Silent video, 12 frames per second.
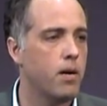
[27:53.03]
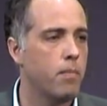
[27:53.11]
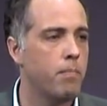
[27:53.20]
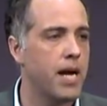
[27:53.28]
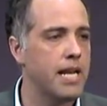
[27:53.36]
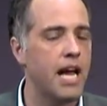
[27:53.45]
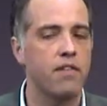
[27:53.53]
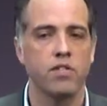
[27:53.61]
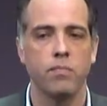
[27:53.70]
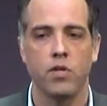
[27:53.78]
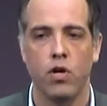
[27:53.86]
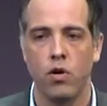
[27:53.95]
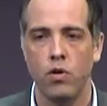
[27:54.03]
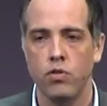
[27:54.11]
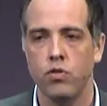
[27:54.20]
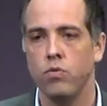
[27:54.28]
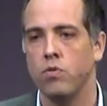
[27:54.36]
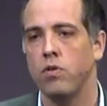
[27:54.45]
might have some
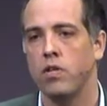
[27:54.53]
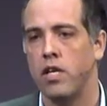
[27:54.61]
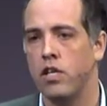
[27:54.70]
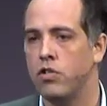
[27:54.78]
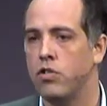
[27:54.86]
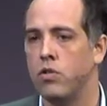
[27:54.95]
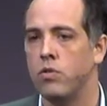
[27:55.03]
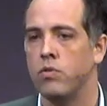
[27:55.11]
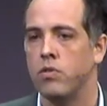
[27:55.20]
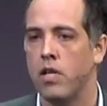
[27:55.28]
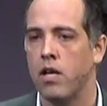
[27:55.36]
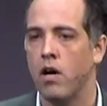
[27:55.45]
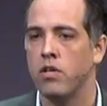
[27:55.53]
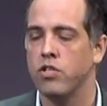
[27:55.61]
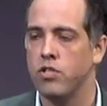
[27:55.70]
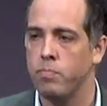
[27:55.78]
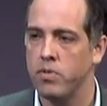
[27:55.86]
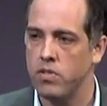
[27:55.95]
cultural issues that are
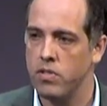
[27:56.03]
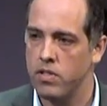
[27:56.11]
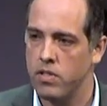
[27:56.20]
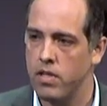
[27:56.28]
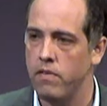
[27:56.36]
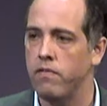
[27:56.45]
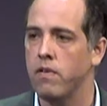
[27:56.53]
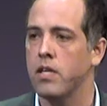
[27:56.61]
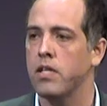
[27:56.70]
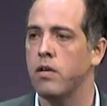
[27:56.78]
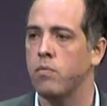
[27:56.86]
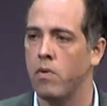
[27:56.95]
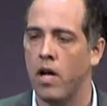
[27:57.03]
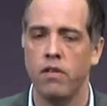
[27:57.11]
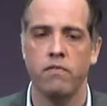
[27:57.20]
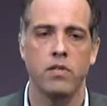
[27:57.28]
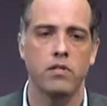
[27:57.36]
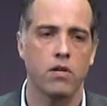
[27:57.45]
specifically
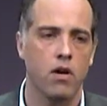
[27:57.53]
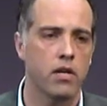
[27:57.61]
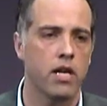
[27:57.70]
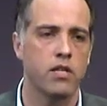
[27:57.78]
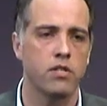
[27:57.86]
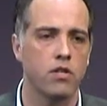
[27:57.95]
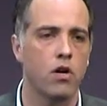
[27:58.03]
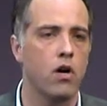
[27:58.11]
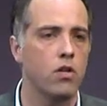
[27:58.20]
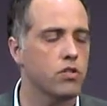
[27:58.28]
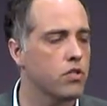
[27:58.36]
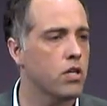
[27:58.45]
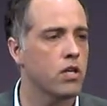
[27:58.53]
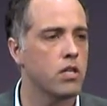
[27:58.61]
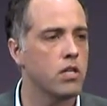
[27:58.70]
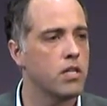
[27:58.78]
relevant to Caucasian culture?